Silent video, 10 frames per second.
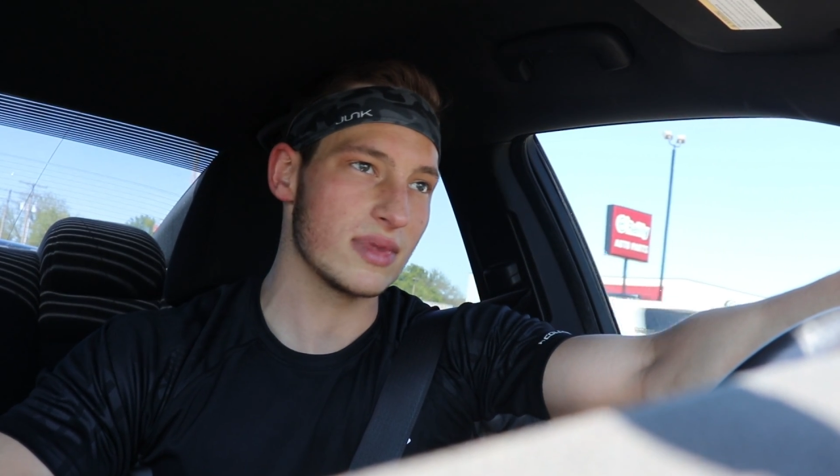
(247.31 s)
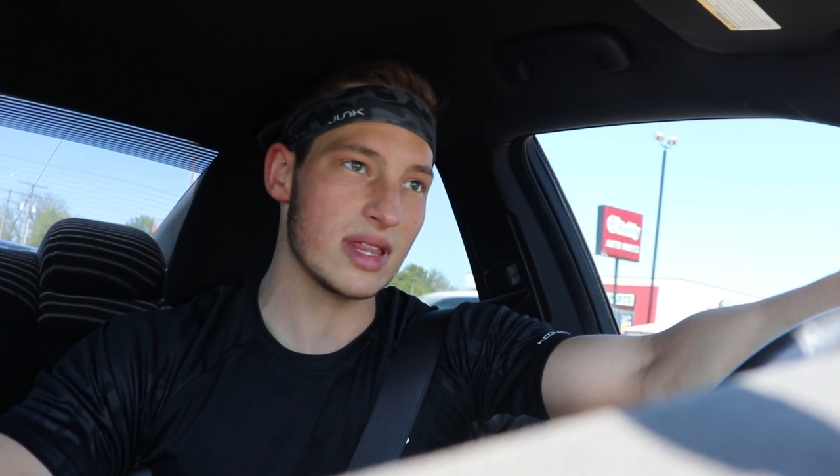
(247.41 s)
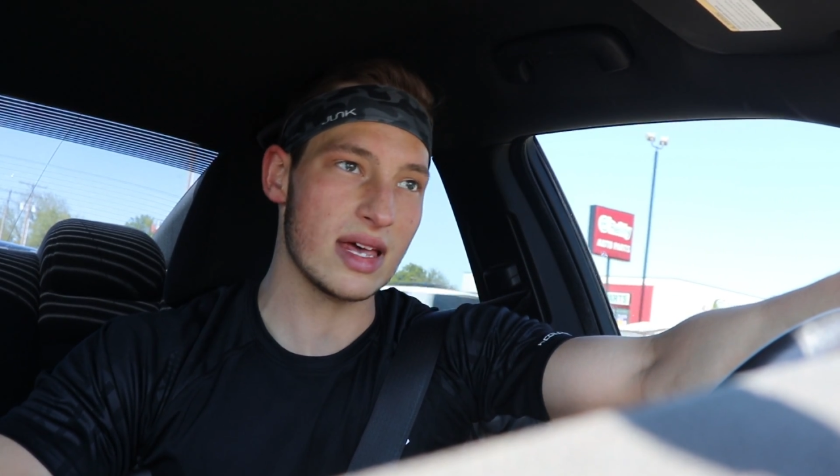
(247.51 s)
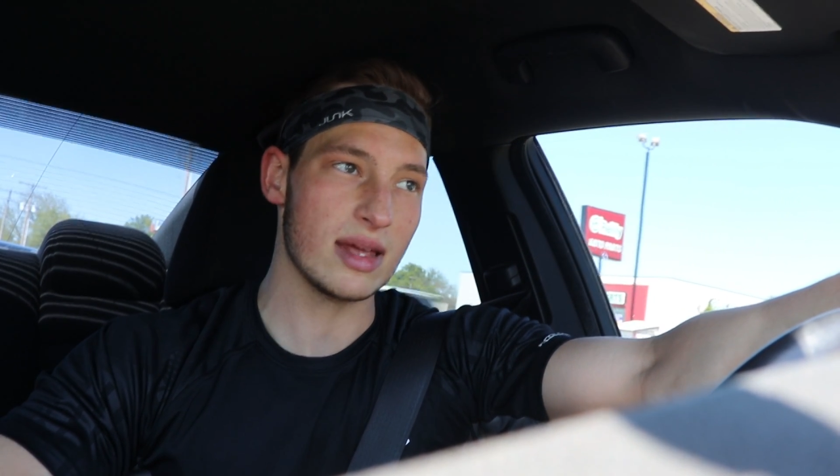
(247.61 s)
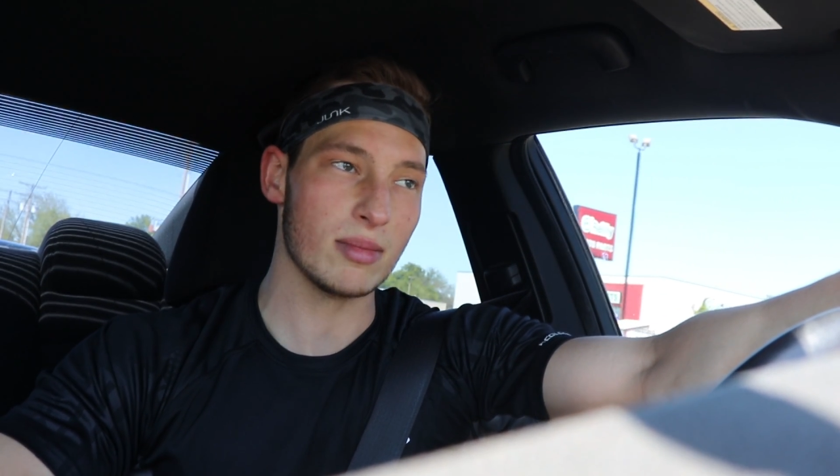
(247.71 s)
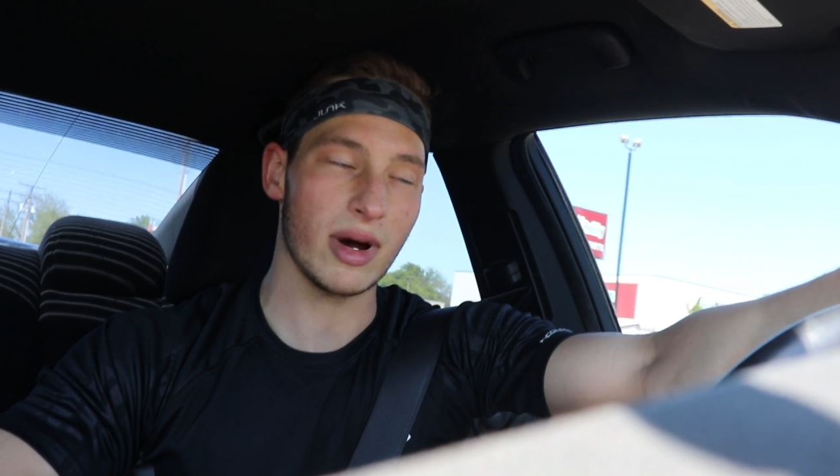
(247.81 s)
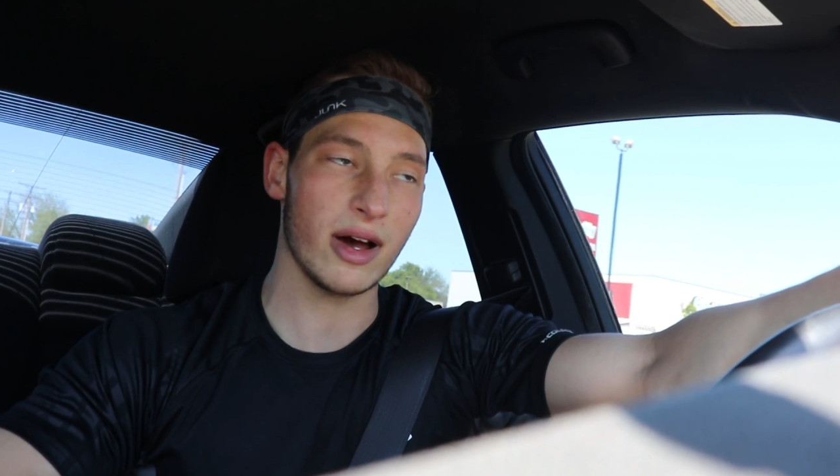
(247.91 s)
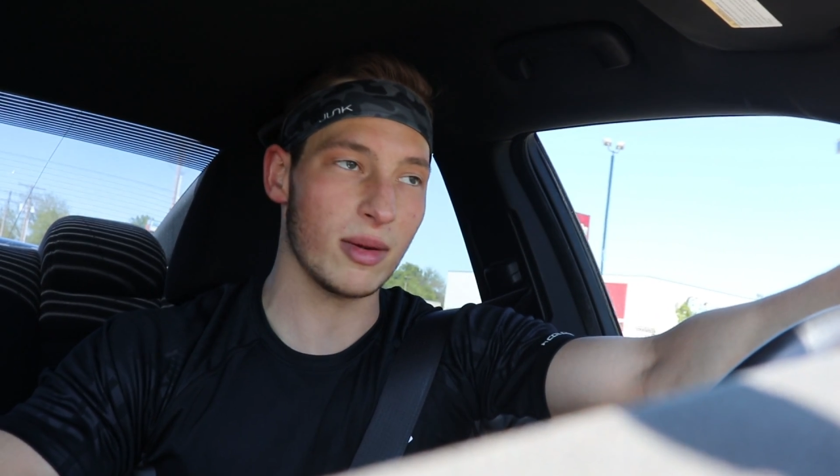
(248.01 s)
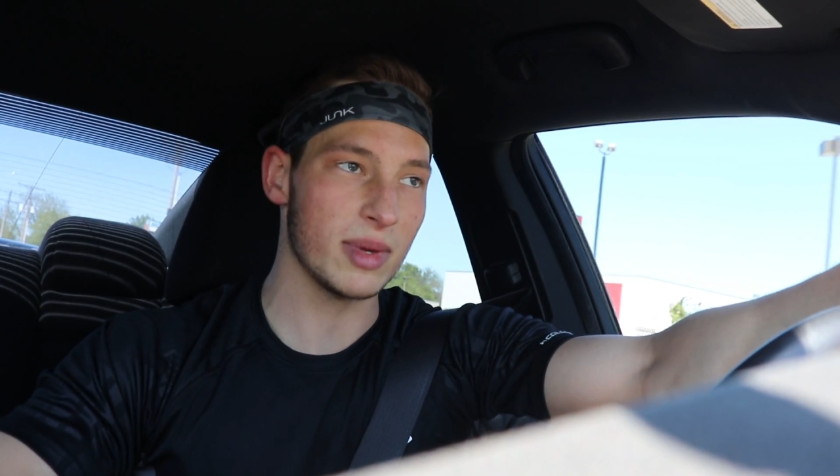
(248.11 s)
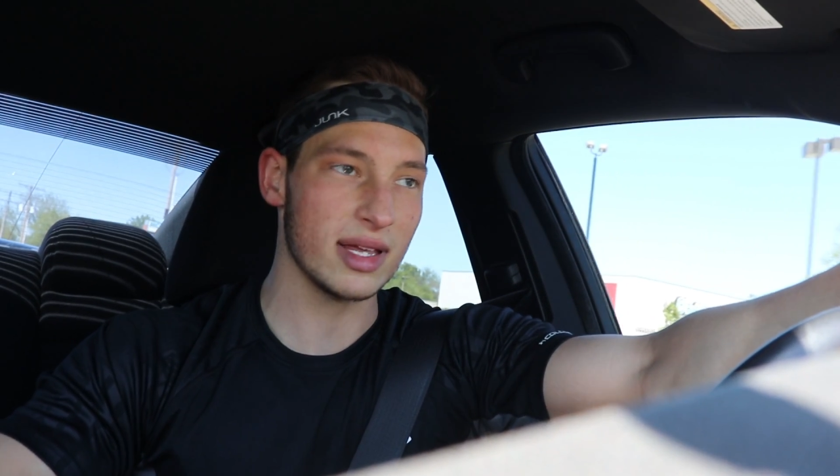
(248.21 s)
and by
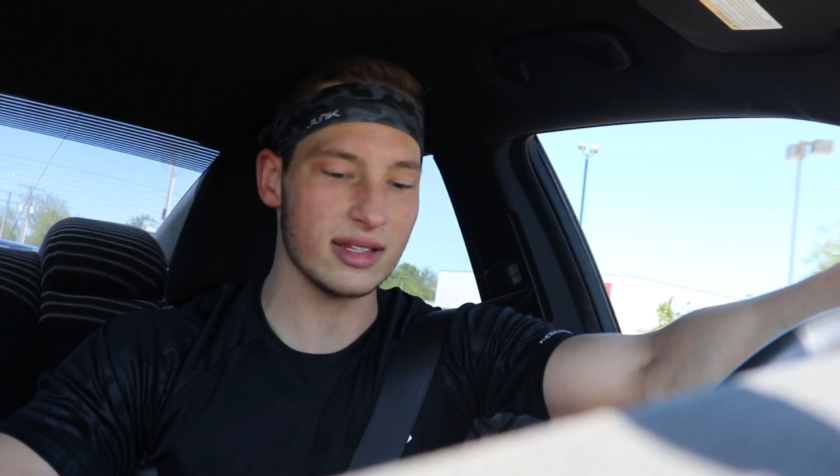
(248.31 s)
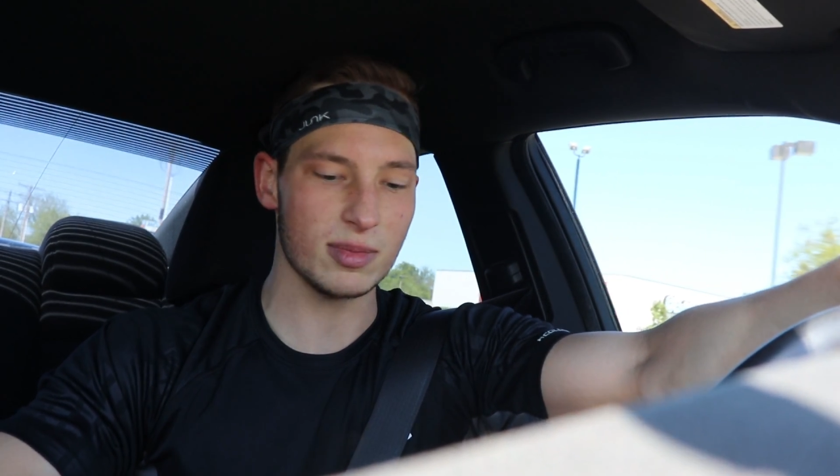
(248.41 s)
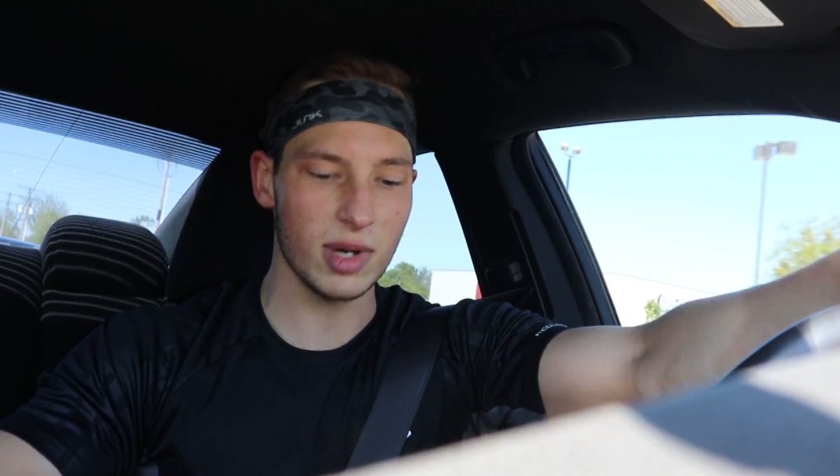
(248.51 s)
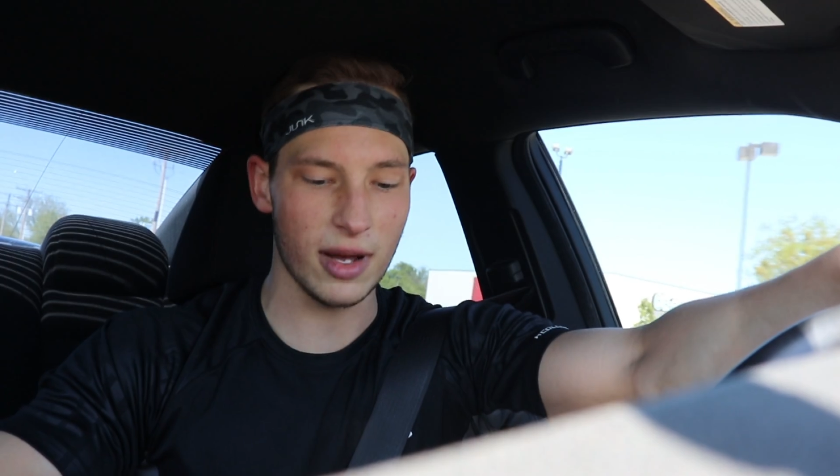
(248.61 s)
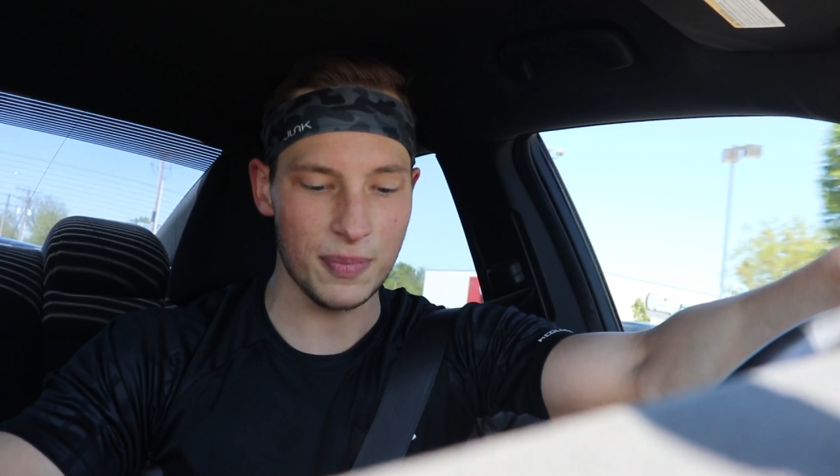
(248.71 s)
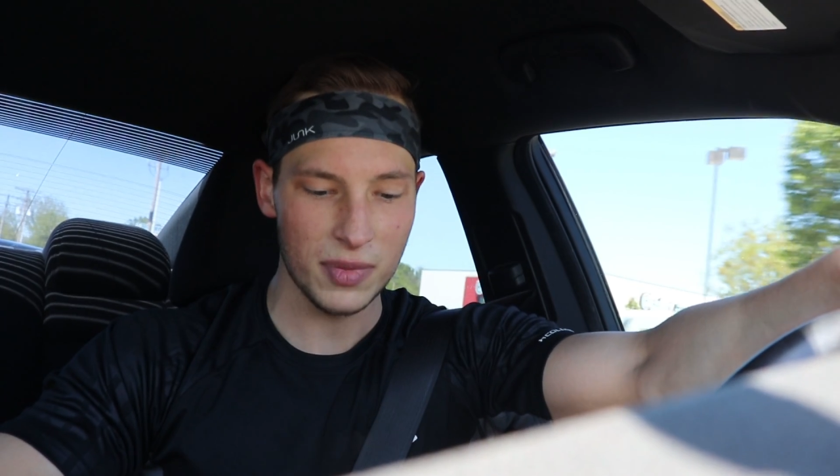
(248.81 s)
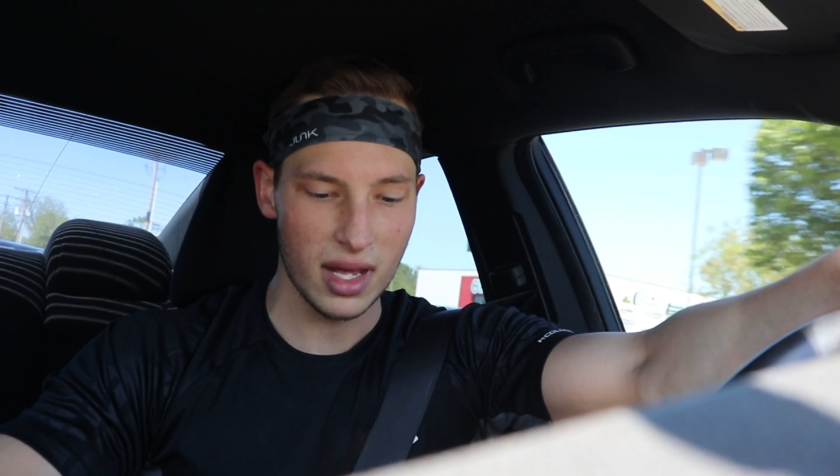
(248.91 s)
all means. But